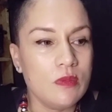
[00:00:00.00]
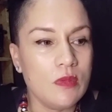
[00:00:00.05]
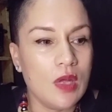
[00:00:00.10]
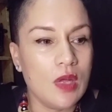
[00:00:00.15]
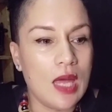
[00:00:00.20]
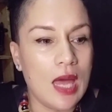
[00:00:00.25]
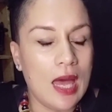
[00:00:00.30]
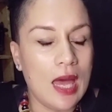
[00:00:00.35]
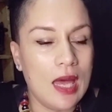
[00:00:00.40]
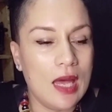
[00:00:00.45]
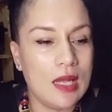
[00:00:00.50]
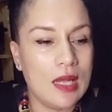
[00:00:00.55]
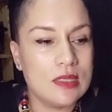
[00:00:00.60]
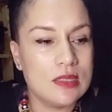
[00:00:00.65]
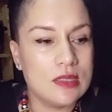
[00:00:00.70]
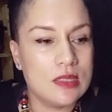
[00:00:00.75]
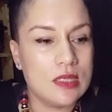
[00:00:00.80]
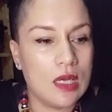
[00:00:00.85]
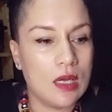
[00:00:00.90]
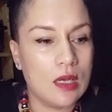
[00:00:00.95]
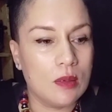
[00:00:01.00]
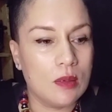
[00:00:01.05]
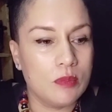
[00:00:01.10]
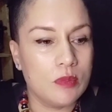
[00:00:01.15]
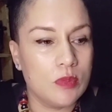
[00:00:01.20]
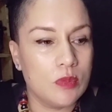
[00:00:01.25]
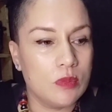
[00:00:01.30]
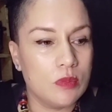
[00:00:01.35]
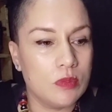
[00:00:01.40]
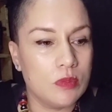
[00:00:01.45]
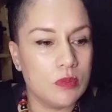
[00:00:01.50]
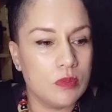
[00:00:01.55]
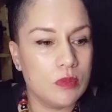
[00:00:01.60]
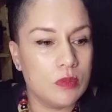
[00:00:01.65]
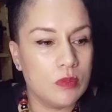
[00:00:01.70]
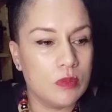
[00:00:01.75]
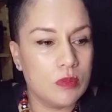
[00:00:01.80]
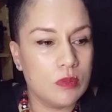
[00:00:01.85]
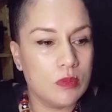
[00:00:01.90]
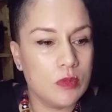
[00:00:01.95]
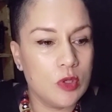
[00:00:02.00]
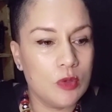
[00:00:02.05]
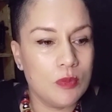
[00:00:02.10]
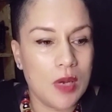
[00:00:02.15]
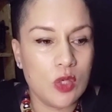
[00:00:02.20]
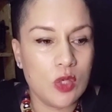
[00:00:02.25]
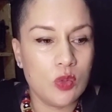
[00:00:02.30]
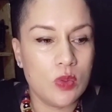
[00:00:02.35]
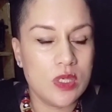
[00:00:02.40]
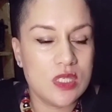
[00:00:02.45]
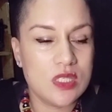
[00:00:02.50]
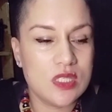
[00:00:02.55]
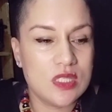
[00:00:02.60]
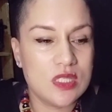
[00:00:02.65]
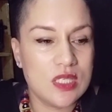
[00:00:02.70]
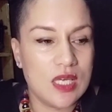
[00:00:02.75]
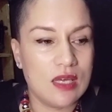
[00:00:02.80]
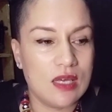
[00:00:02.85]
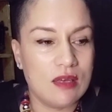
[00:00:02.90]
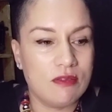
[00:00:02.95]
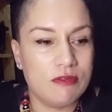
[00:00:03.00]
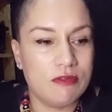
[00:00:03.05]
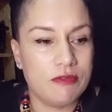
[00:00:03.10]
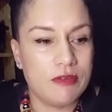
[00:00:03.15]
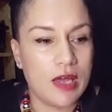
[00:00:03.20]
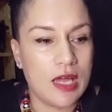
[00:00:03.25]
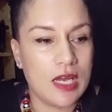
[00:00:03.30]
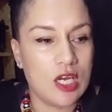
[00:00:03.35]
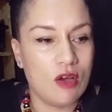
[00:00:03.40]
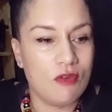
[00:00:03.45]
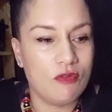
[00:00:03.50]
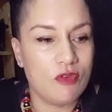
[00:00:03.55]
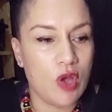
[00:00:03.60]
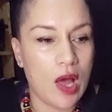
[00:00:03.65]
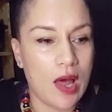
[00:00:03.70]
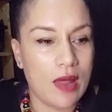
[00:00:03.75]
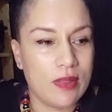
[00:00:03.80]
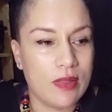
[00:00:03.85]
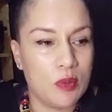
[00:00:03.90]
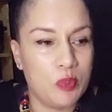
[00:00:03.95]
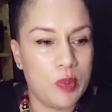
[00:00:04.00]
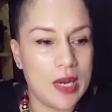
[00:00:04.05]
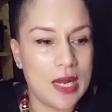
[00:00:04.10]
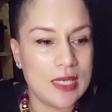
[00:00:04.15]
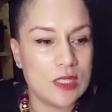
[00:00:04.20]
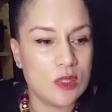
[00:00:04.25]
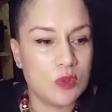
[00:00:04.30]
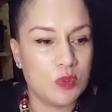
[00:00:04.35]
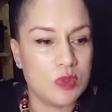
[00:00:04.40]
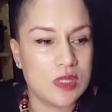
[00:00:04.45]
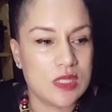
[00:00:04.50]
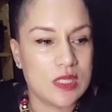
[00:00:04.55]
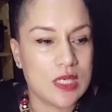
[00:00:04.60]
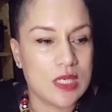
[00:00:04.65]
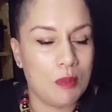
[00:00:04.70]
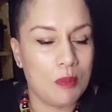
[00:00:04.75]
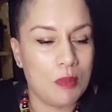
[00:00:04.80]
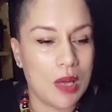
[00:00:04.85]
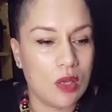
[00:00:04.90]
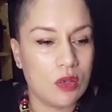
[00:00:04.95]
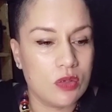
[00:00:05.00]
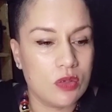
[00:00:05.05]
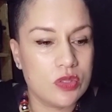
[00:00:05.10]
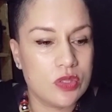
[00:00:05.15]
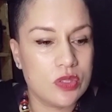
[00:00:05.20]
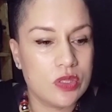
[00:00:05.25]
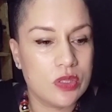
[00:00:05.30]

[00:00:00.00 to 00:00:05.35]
and you might want to see if any of your other placements come out.